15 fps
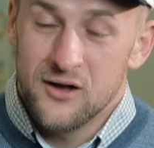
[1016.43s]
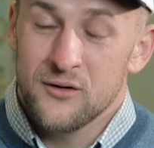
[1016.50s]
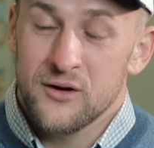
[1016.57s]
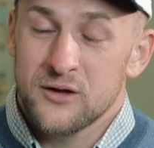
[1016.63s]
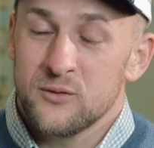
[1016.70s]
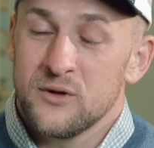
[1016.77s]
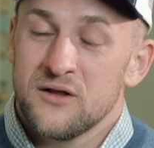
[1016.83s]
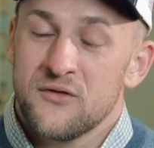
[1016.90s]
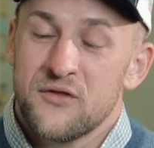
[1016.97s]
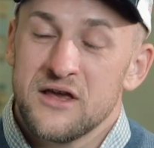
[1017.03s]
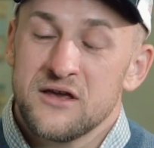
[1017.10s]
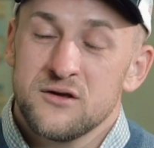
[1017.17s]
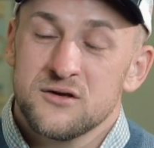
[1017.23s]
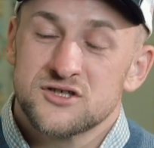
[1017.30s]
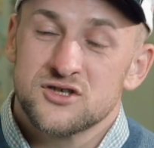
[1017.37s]
All right. Well,
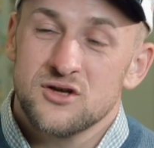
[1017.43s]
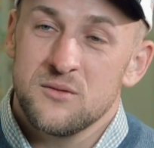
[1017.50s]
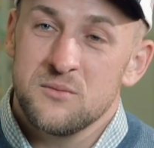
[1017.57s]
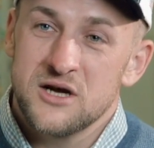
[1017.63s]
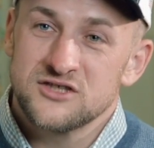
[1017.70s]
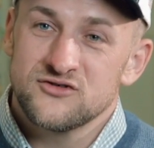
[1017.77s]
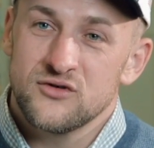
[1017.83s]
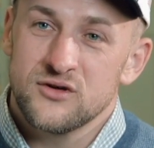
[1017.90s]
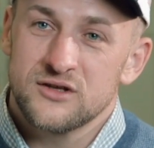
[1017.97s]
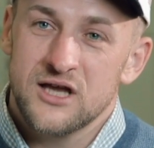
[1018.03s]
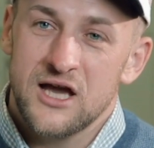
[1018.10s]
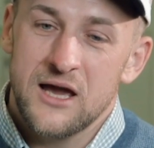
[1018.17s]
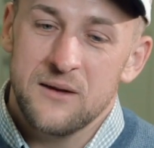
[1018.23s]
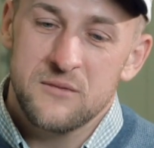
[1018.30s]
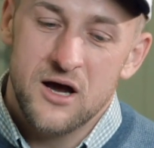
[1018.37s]
thank you so much for your
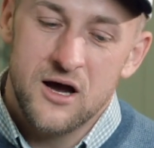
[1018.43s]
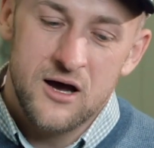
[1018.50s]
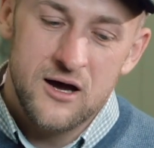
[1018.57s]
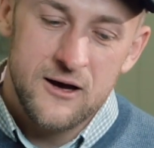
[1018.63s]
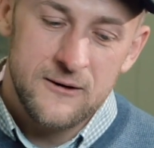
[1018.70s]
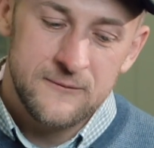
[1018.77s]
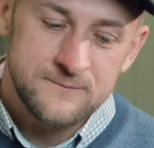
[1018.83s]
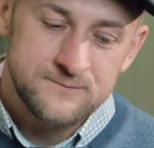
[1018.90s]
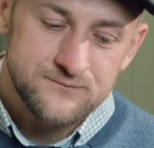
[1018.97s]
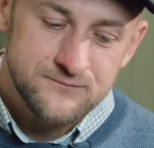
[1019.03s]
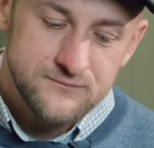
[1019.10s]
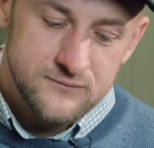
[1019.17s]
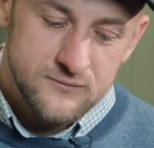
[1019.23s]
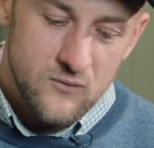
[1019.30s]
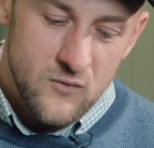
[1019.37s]
time. Um,
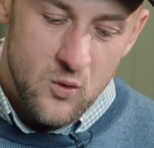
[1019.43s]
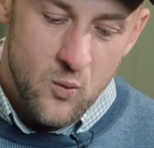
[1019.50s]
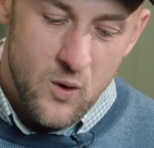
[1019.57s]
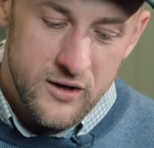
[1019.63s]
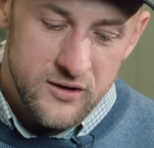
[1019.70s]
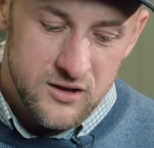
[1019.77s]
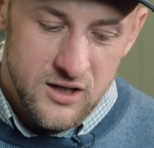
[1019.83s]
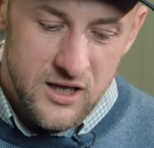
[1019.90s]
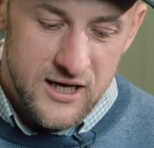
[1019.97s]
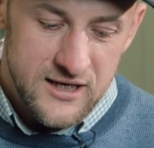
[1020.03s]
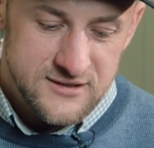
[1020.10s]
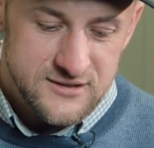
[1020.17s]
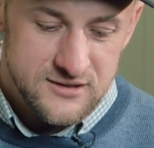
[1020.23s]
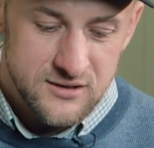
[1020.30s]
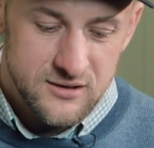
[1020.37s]
one
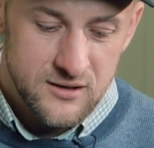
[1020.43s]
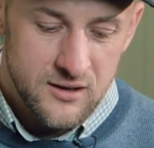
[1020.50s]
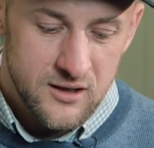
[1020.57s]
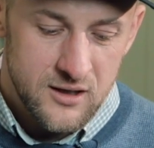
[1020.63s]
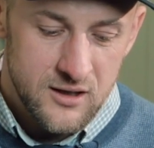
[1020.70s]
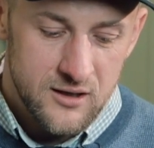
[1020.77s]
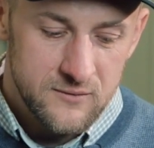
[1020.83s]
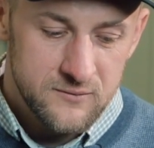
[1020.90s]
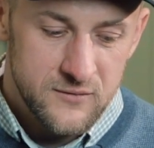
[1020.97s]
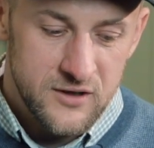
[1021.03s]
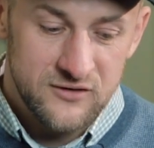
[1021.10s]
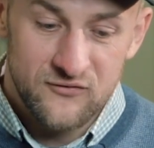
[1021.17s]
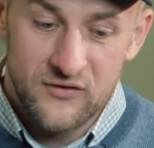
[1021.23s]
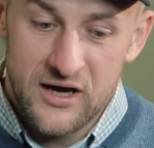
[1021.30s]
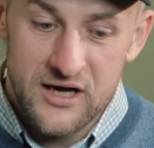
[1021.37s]
last uh,
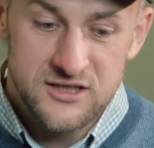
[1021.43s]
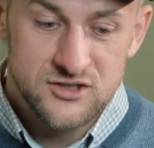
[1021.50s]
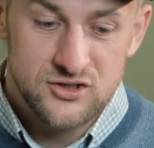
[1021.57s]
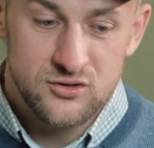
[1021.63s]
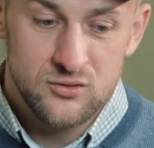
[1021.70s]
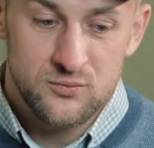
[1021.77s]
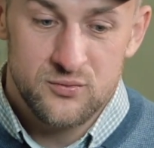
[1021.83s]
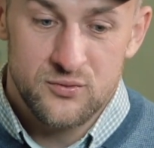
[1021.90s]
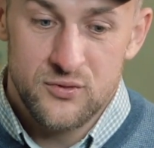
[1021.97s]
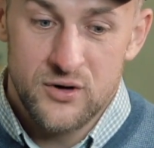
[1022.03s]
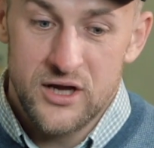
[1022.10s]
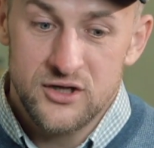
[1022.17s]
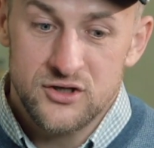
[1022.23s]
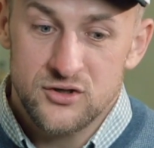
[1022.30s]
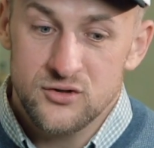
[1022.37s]
advice to
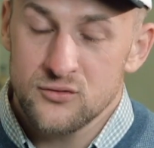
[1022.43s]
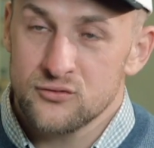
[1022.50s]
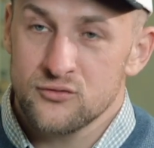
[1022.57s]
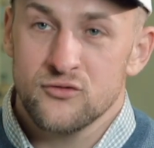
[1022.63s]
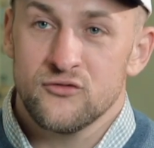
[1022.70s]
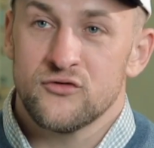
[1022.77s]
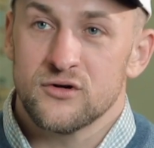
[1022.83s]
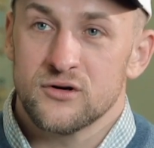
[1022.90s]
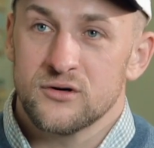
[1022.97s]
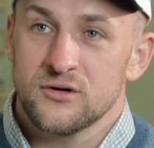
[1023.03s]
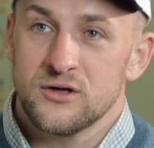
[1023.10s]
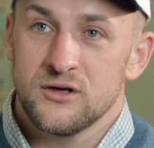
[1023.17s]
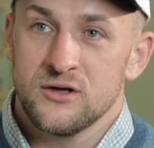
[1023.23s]
brand new roofer.